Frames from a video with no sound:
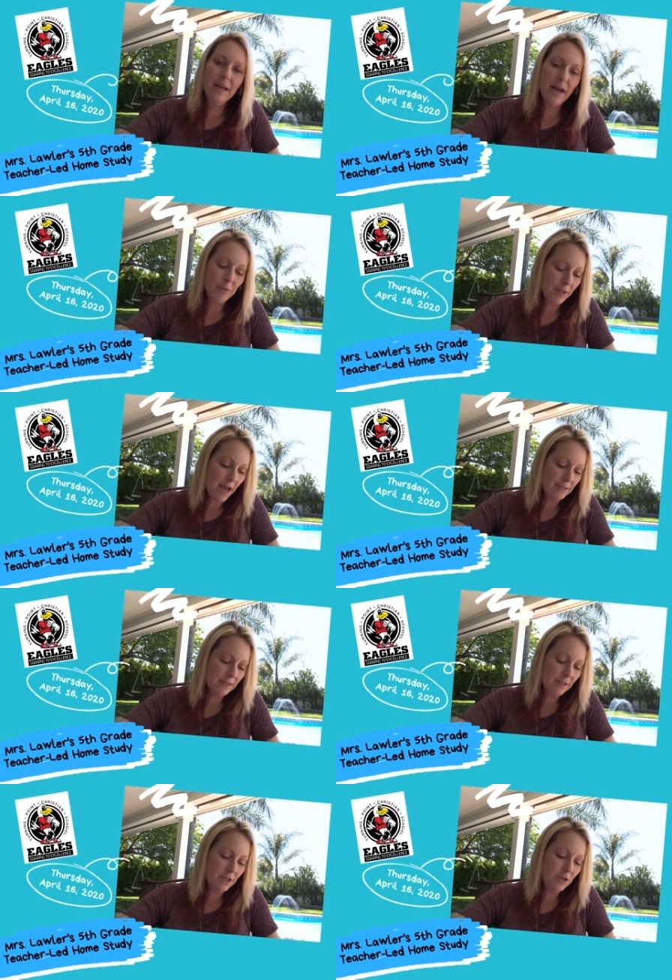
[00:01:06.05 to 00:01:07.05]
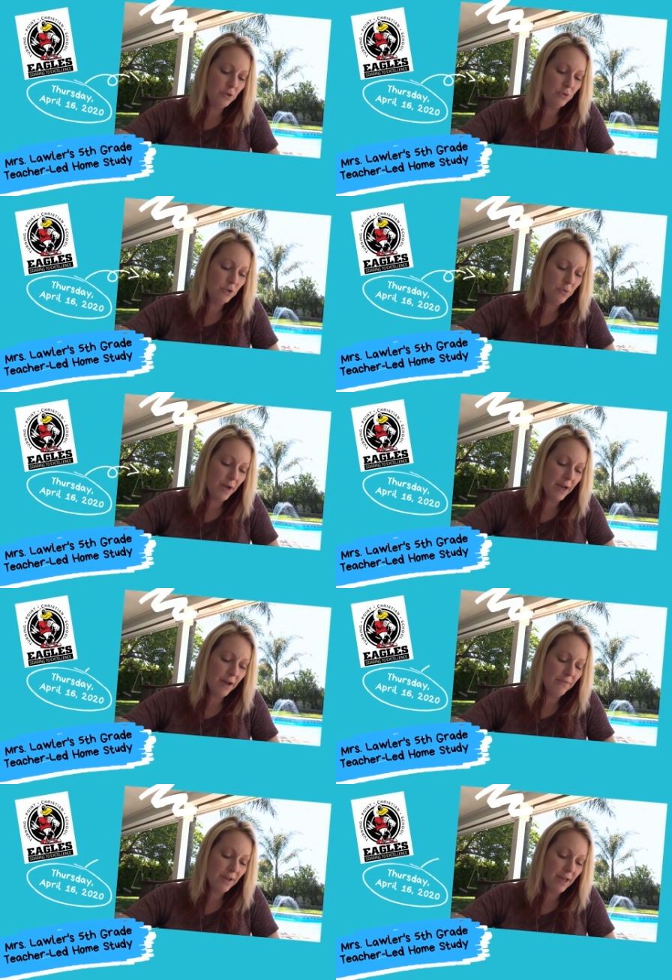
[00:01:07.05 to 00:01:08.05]
Now, lastly, you do
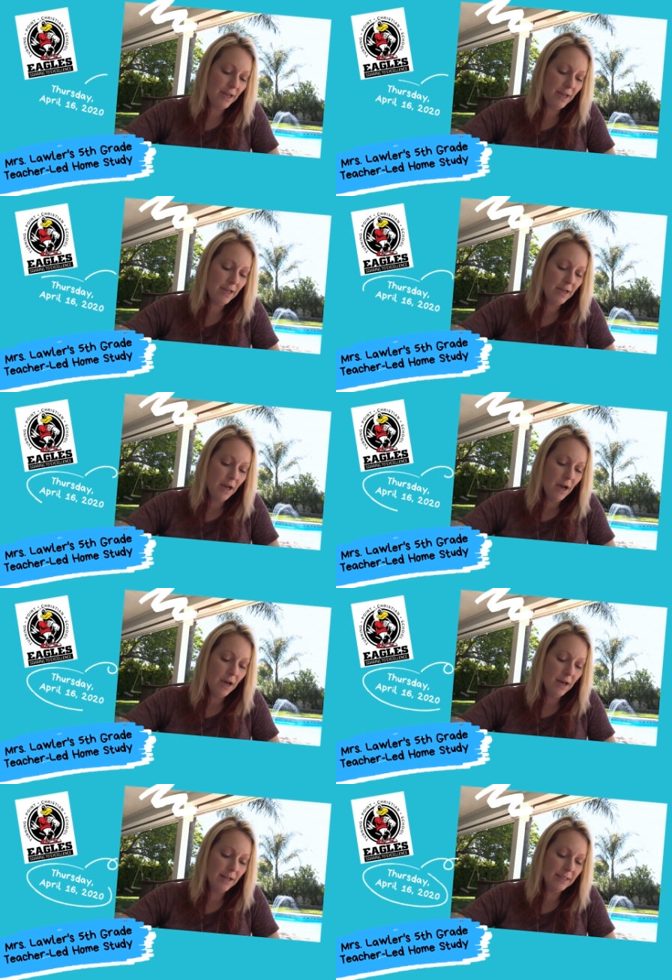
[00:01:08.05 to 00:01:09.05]
have a uh,